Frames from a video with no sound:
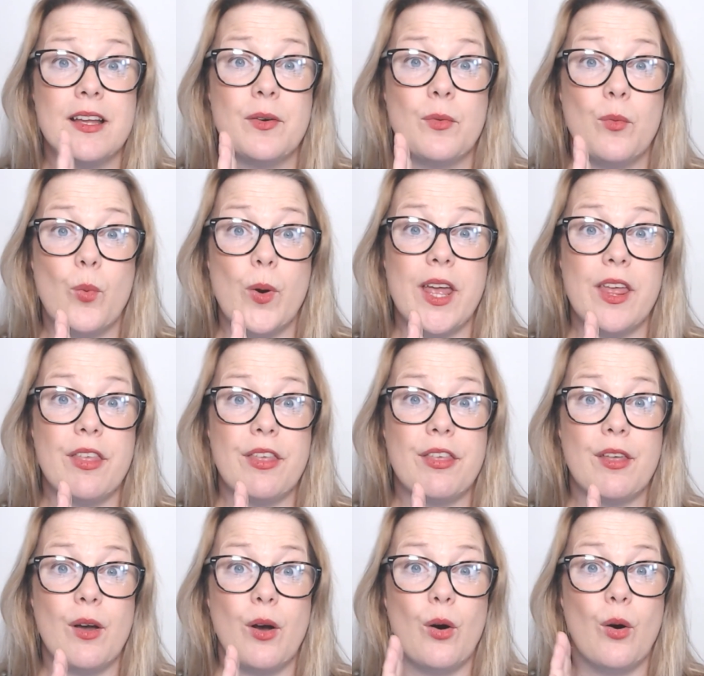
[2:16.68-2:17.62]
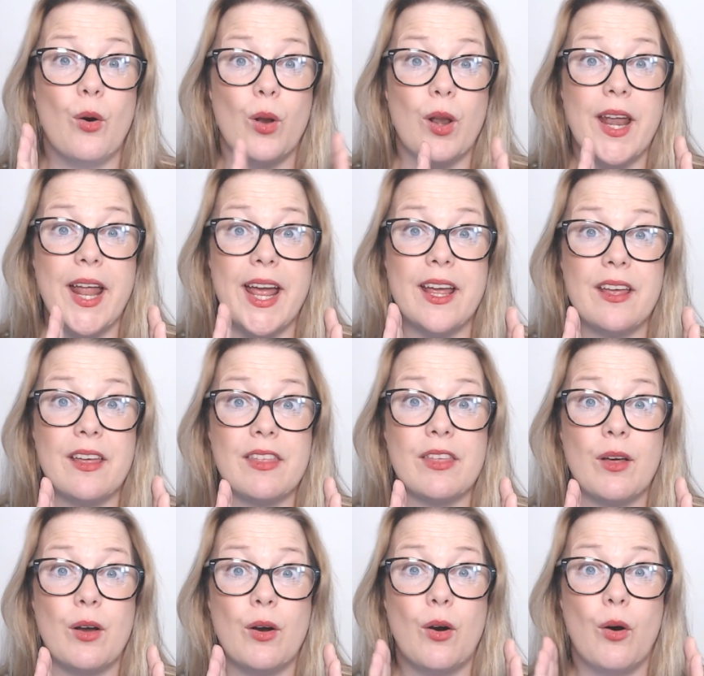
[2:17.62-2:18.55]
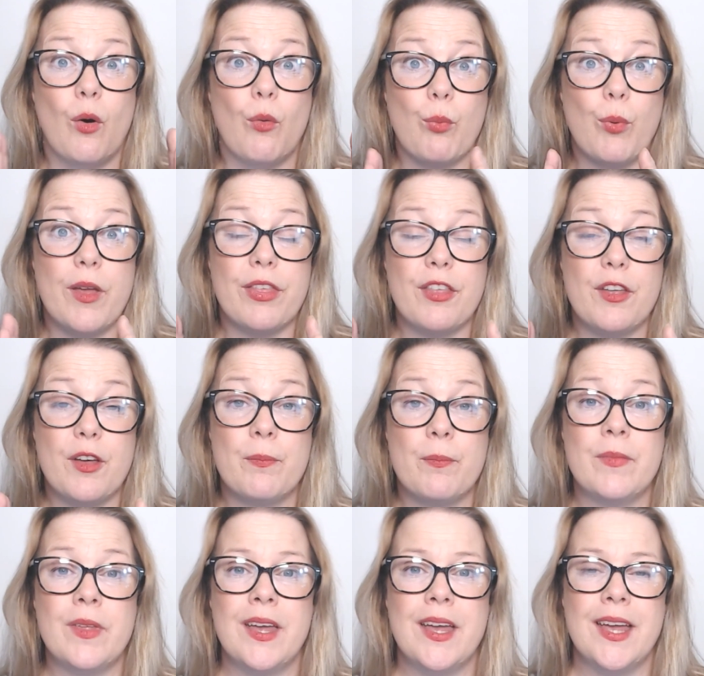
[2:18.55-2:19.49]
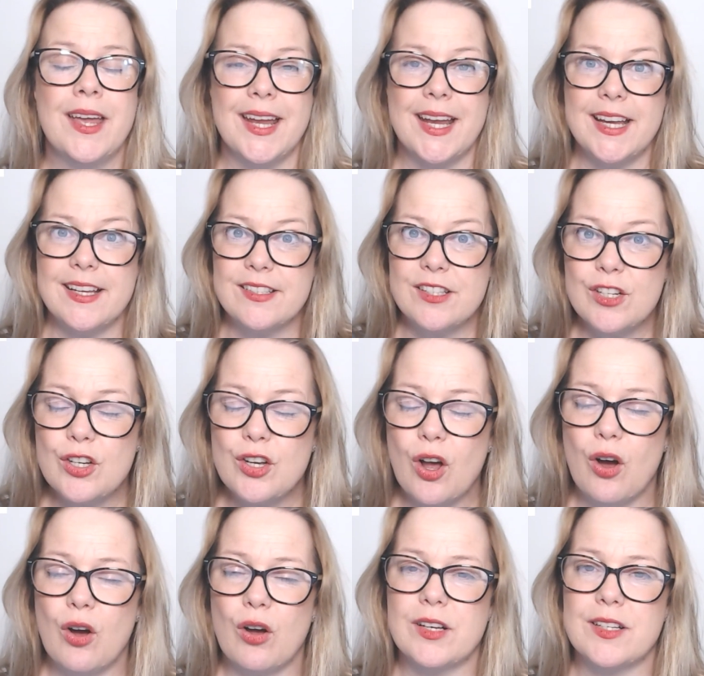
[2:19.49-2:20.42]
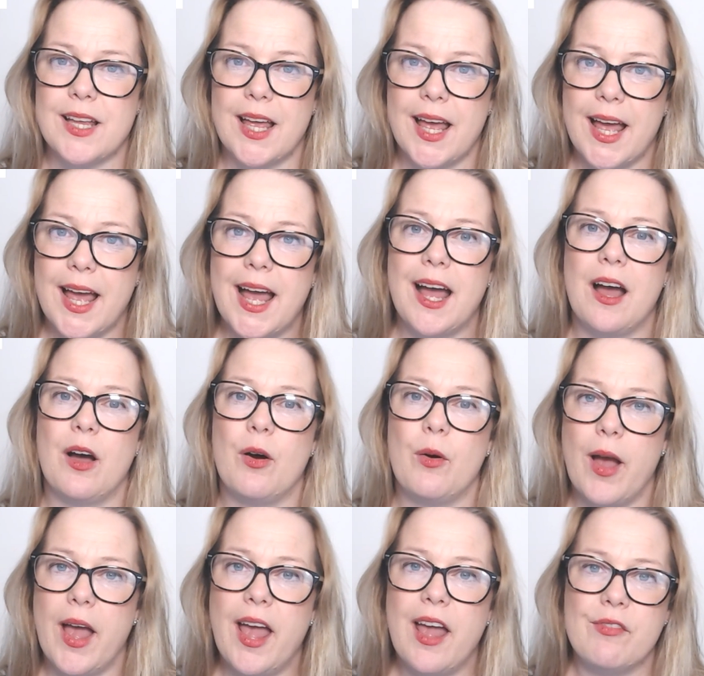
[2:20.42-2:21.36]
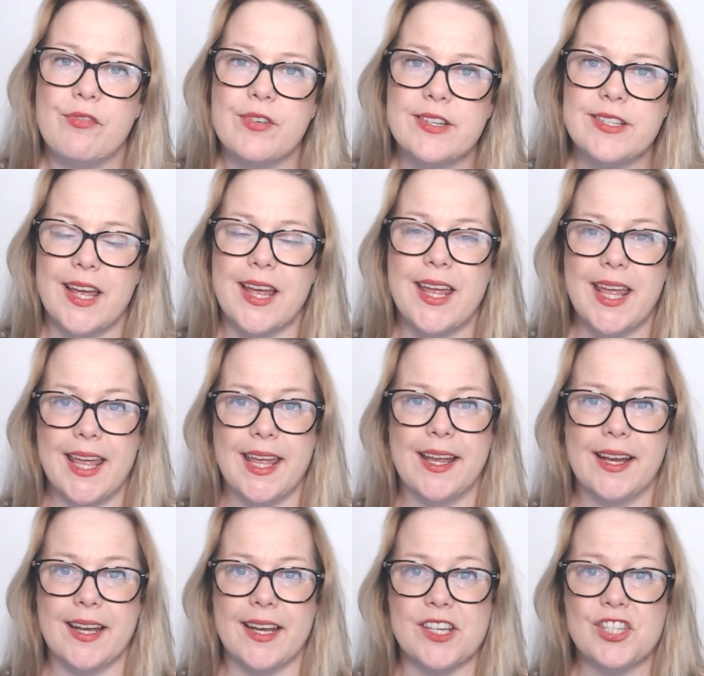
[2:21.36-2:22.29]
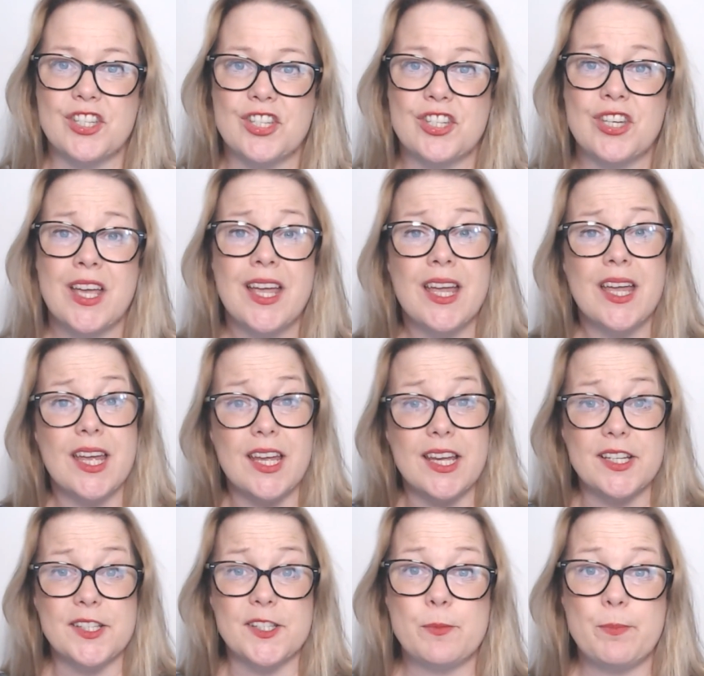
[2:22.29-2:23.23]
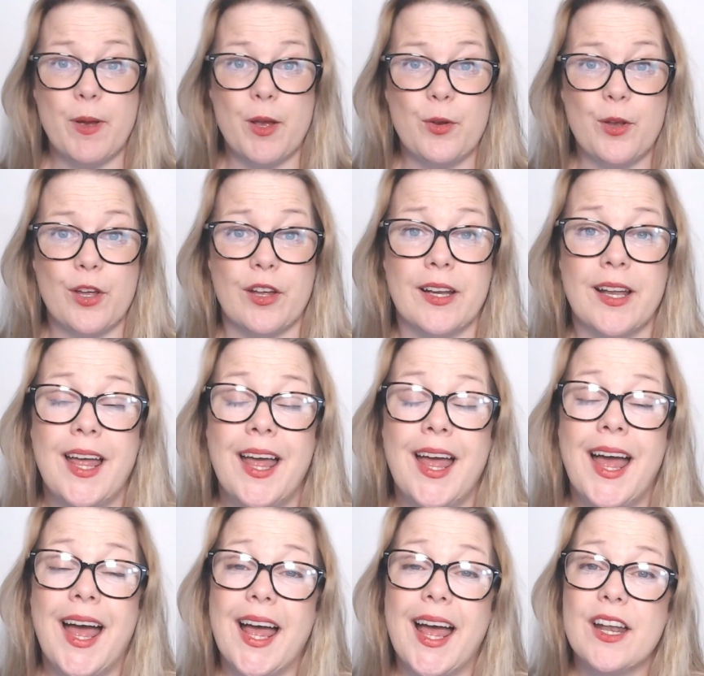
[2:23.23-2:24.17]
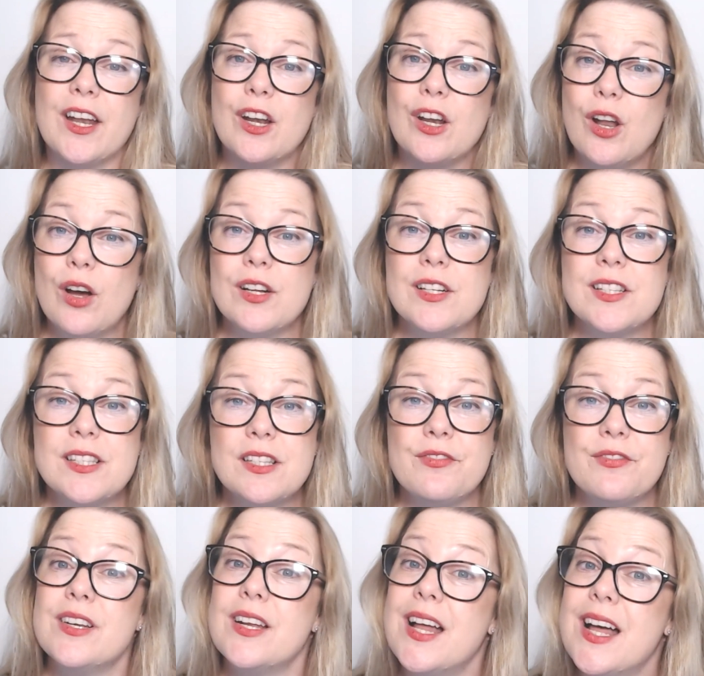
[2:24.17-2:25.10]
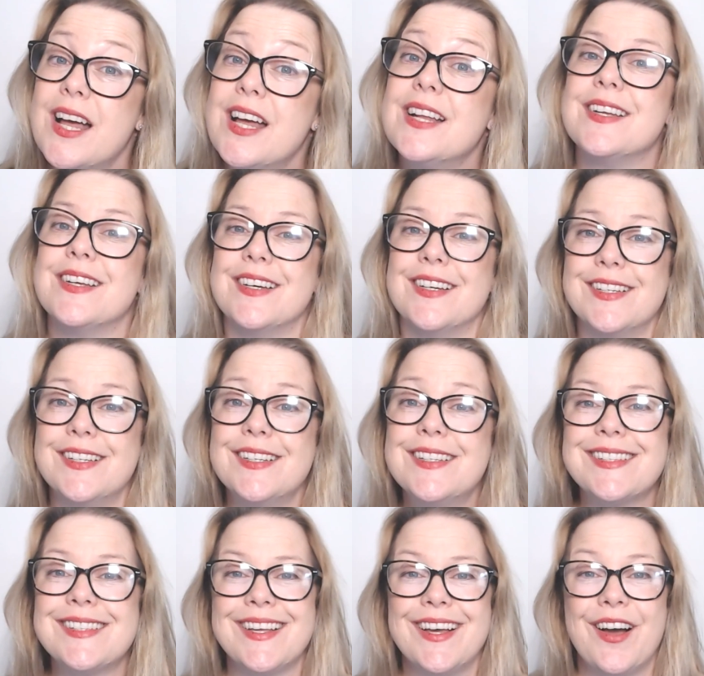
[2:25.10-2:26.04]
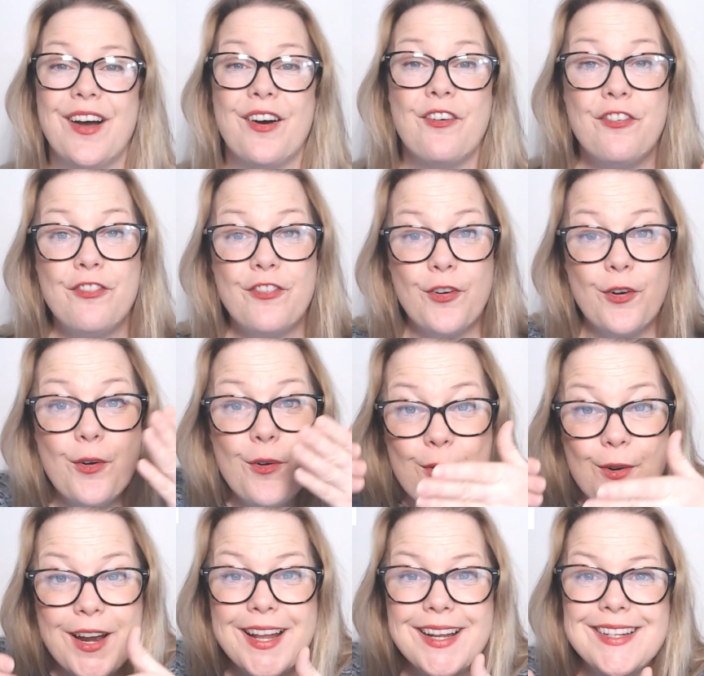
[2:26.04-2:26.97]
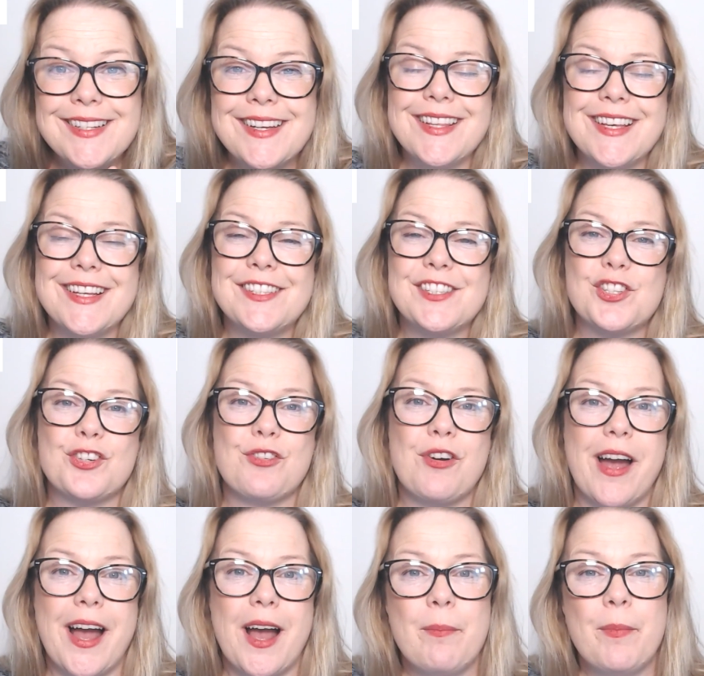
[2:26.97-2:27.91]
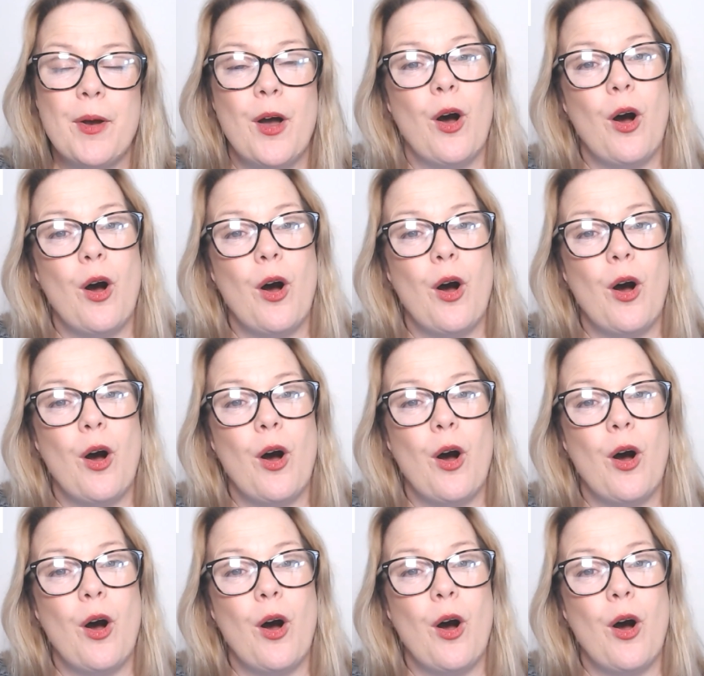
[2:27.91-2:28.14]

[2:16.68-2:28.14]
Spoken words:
width or length or rhythm, is not how everyday English is spoken. And lots of learners fall into this trap